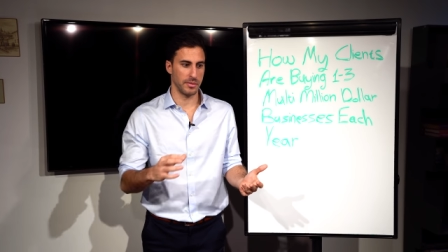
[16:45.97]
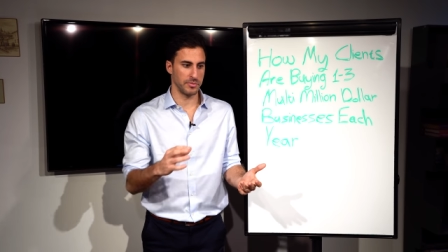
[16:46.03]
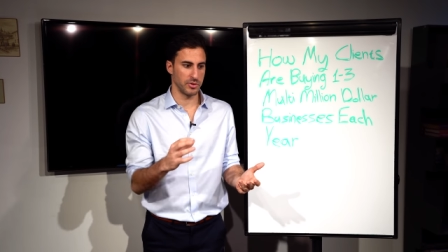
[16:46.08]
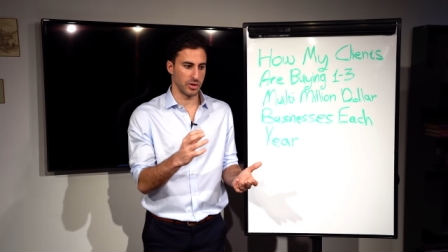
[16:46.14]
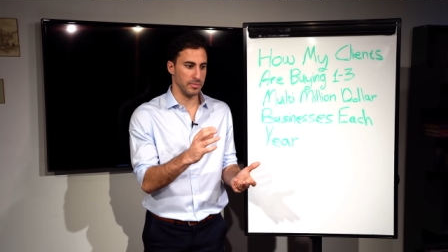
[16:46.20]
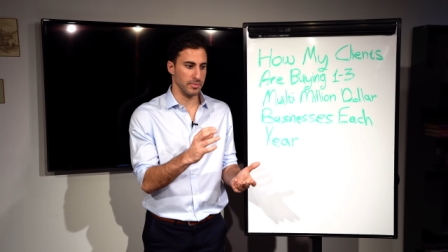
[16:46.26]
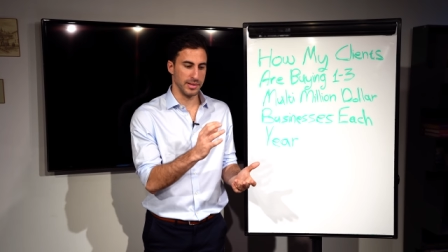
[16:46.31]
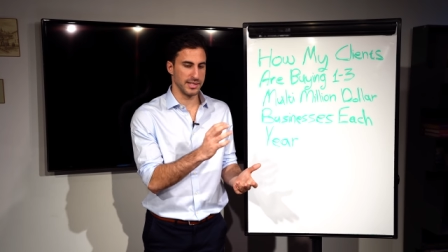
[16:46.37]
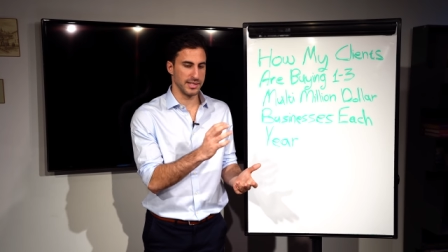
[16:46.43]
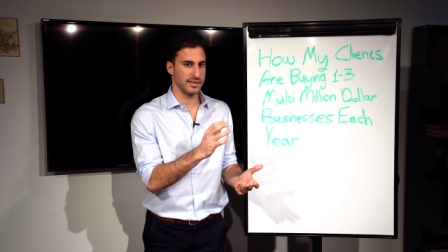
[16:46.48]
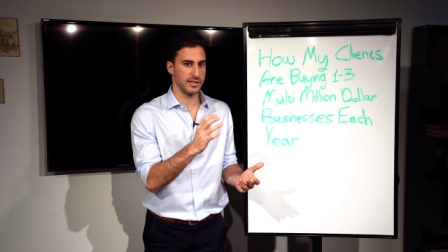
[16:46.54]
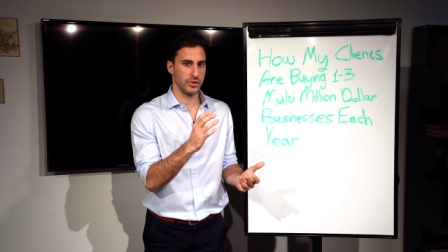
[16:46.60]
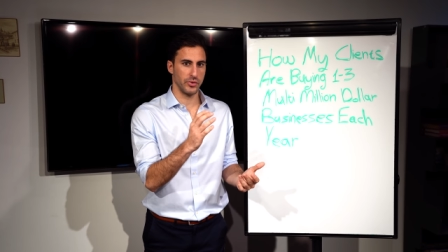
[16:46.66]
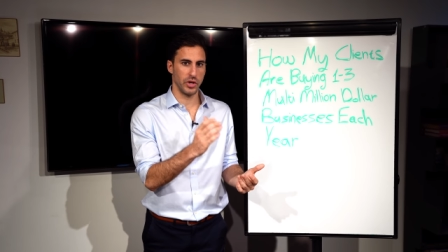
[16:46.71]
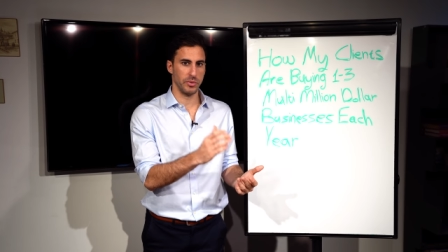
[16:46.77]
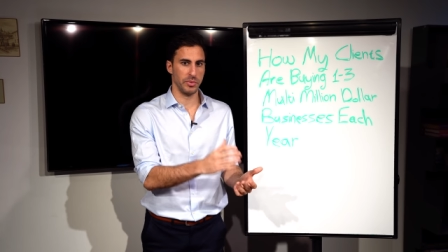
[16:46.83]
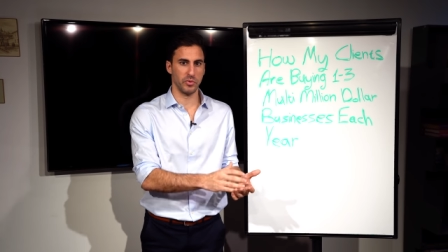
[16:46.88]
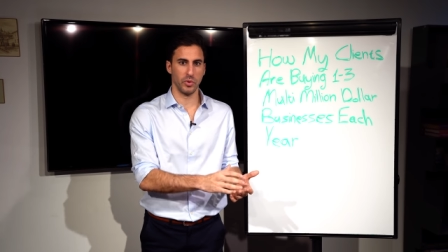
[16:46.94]
I'm talking businesses
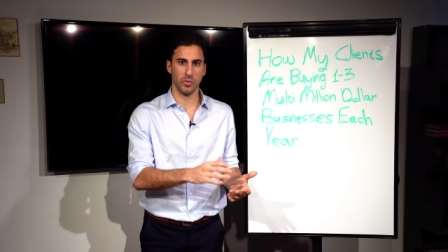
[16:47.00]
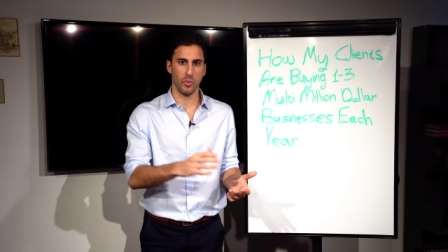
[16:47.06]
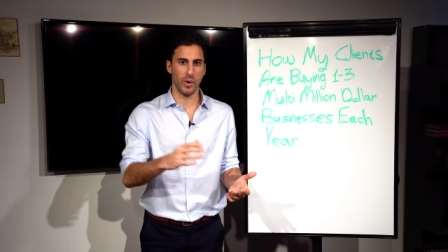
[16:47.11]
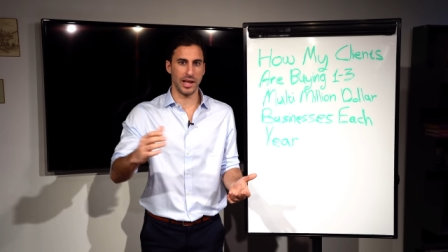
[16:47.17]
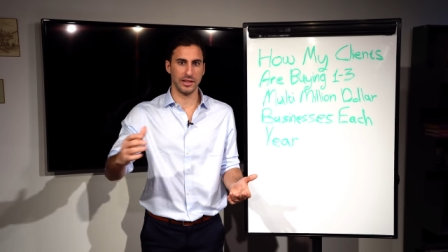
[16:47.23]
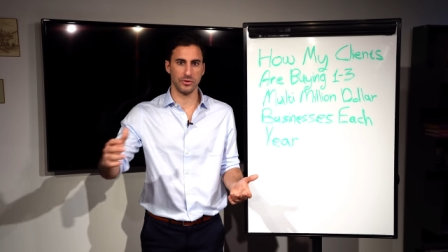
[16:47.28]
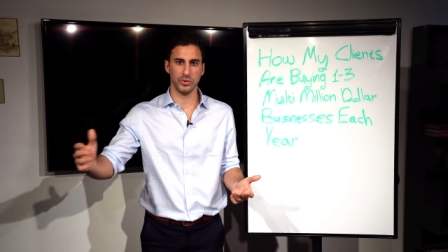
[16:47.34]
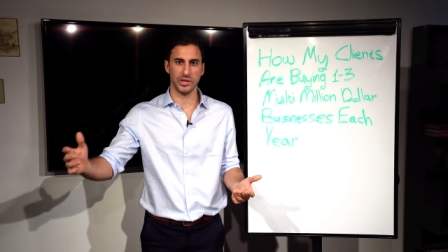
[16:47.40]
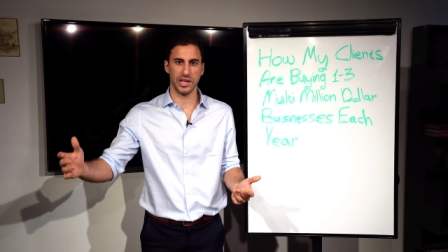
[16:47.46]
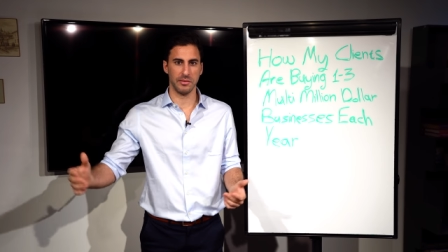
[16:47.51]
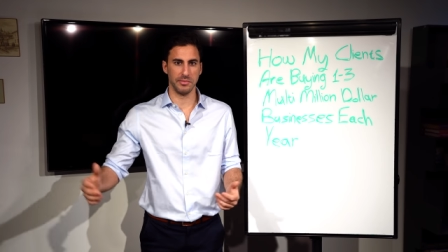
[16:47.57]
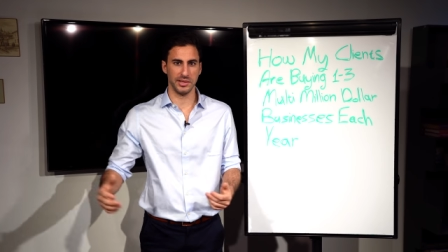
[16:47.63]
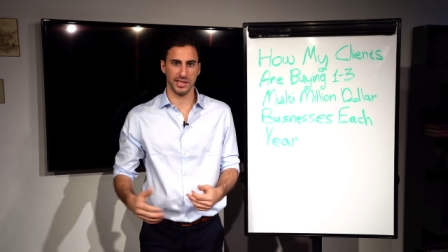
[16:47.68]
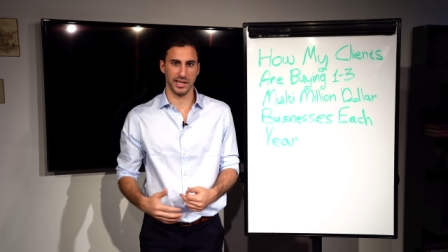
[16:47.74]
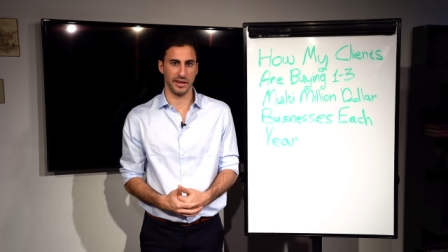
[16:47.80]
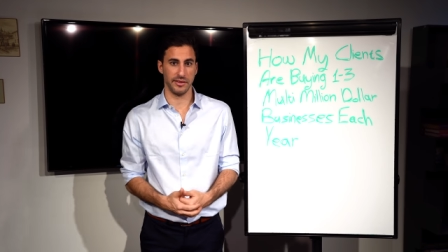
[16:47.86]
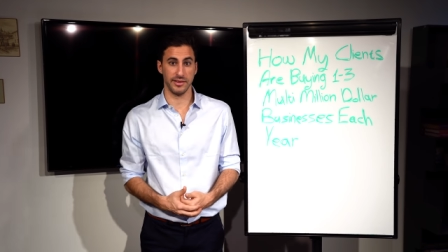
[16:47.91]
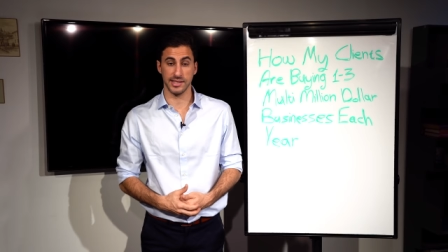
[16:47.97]
doing between 1 to 10
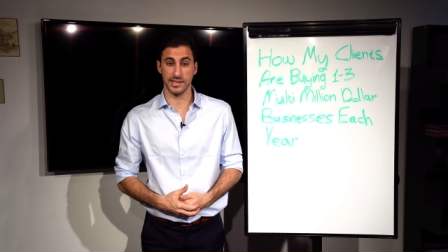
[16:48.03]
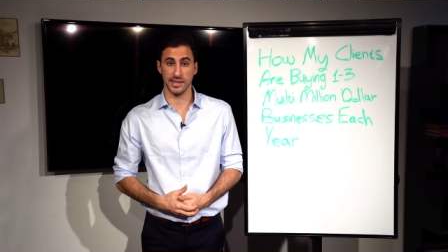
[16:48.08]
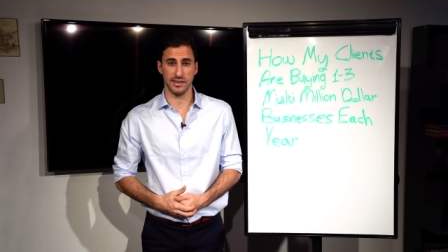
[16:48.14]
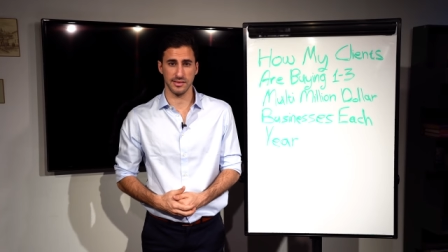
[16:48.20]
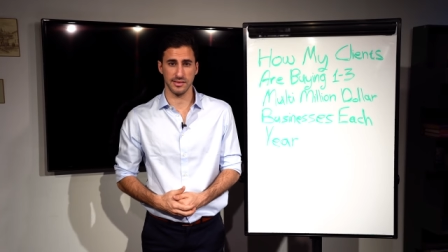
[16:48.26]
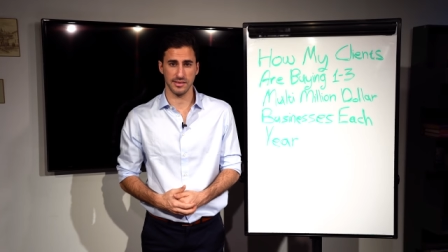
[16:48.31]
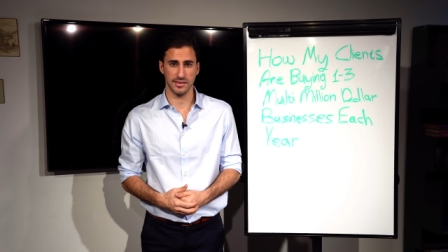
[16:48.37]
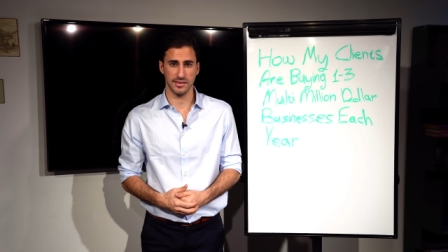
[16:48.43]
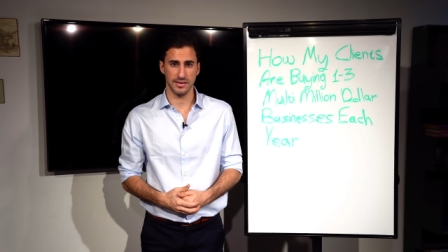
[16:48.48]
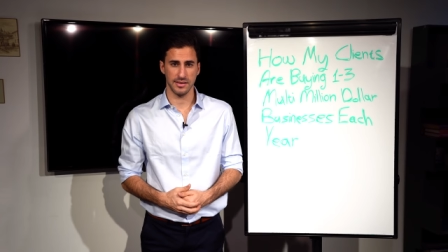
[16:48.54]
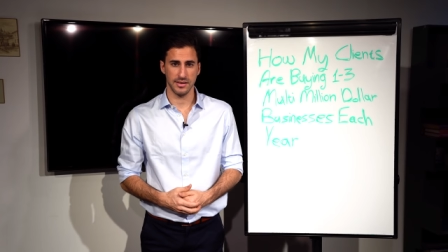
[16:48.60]
million a year in sales.